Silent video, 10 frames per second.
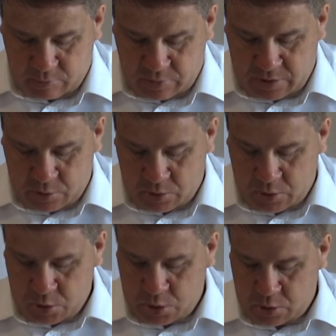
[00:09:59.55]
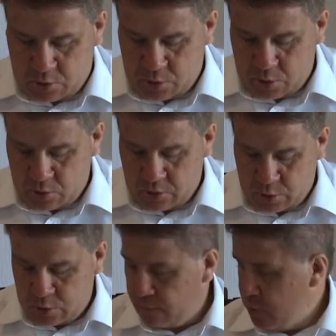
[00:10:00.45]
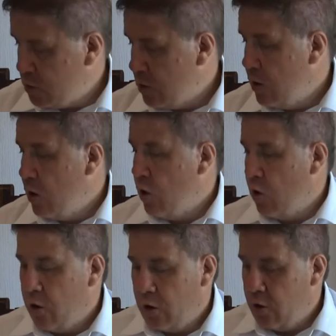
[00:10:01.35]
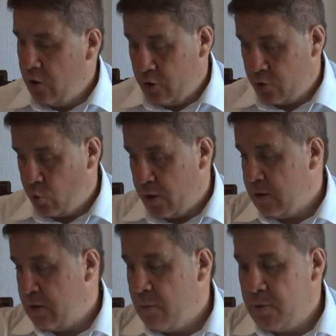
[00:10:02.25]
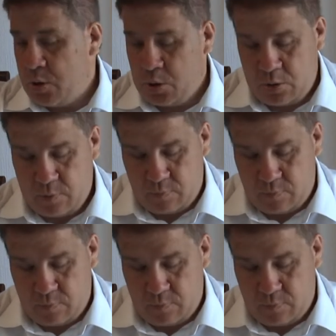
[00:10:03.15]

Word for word: Petra su suffers earthquake damage.